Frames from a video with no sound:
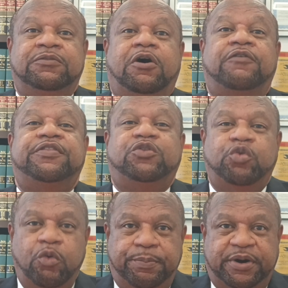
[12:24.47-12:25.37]
of the
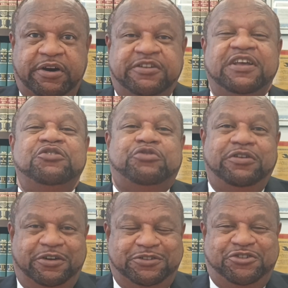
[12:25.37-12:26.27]
two-part
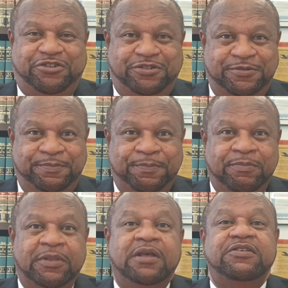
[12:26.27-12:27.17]
introduction.
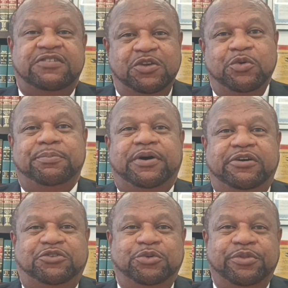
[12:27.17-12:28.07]
See you in
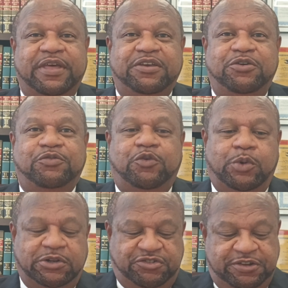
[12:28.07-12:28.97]
part 2. Thank you for
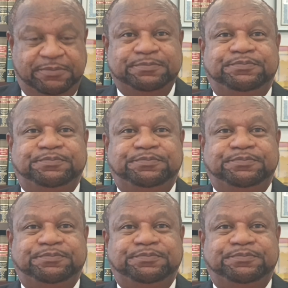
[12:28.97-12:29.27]
watching.